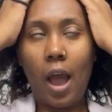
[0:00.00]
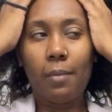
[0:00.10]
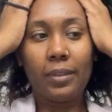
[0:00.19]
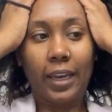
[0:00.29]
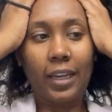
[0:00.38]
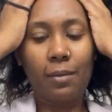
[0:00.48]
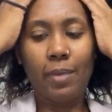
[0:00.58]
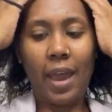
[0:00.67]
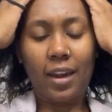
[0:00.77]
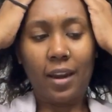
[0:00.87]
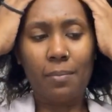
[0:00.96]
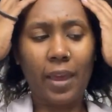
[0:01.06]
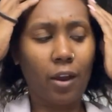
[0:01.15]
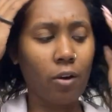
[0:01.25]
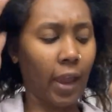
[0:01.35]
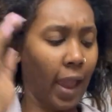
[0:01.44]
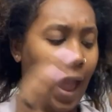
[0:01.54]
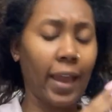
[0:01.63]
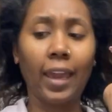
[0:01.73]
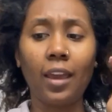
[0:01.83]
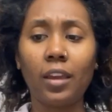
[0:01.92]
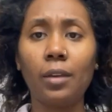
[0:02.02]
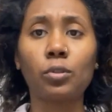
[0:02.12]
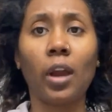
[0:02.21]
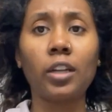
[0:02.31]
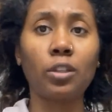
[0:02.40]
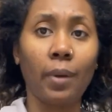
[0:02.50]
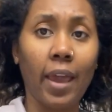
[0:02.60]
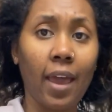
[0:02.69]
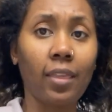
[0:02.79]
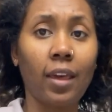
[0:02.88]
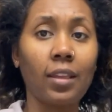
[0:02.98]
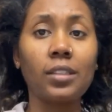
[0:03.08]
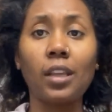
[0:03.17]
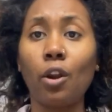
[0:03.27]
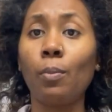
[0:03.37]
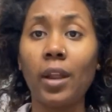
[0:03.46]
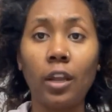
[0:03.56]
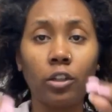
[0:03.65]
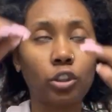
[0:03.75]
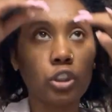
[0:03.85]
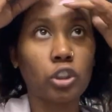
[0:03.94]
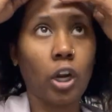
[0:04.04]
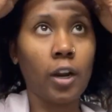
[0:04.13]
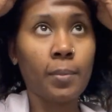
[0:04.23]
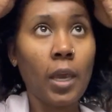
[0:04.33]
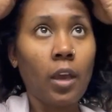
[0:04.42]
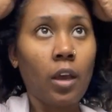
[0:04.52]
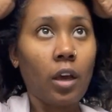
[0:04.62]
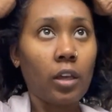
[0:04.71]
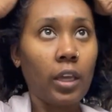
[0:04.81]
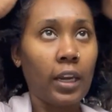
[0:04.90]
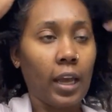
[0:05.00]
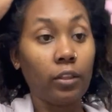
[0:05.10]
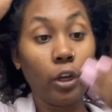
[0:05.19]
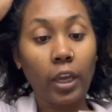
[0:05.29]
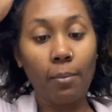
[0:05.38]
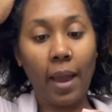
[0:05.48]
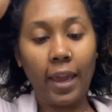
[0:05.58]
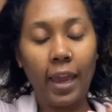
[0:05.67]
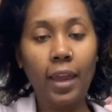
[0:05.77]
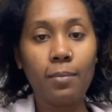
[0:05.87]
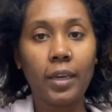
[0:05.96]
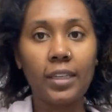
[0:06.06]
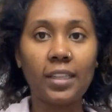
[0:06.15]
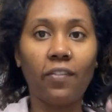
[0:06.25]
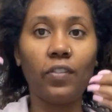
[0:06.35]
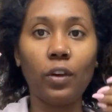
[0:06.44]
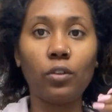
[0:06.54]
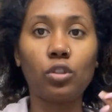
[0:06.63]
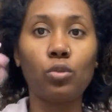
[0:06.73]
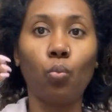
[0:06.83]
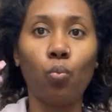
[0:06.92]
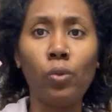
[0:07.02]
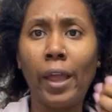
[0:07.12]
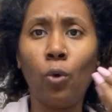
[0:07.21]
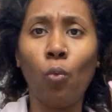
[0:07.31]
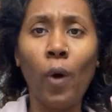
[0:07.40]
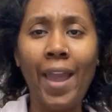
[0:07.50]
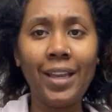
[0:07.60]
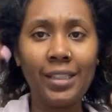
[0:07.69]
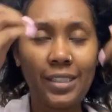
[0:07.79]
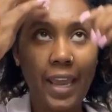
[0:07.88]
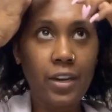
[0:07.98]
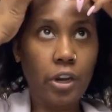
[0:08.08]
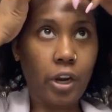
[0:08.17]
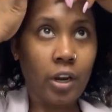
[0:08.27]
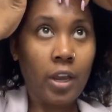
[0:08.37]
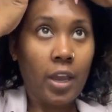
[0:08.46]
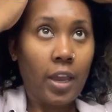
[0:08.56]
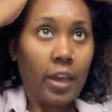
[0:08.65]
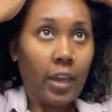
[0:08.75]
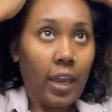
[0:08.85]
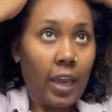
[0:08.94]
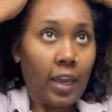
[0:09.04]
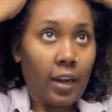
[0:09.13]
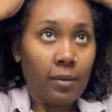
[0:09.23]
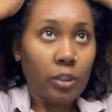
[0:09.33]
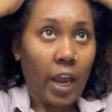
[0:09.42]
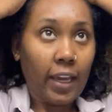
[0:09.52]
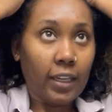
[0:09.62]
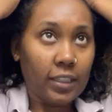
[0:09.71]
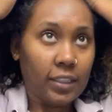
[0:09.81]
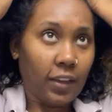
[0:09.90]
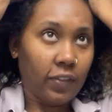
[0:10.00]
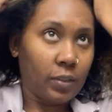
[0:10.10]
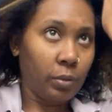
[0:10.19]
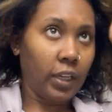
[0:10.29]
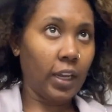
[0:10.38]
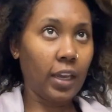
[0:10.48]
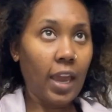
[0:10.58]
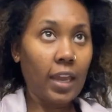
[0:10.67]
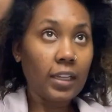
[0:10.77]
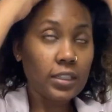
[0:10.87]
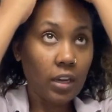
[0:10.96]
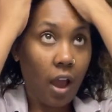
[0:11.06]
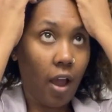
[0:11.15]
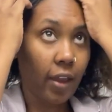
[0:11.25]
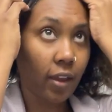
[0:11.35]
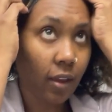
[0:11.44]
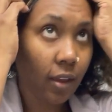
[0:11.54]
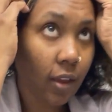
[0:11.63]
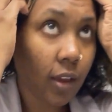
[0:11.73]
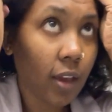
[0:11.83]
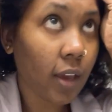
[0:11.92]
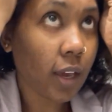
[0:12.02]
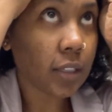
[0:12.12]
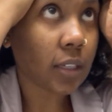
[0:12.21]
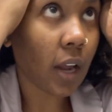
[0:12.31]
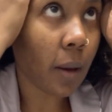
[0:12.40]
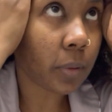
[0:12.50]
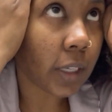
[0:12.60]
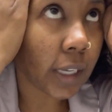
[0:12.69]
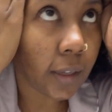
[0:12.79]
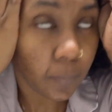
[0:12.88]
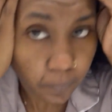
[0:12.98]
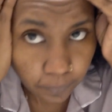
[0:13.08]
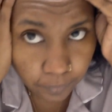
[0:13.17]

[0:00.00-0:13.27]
I'm laying in bed and I'm like, okay, I can't keep scratching my head like this. I know my nails are sharp. And I look at my hand because it feels like wet and tender. And I'm checking to see if it's bleeding. And it's not. It's not bleeding.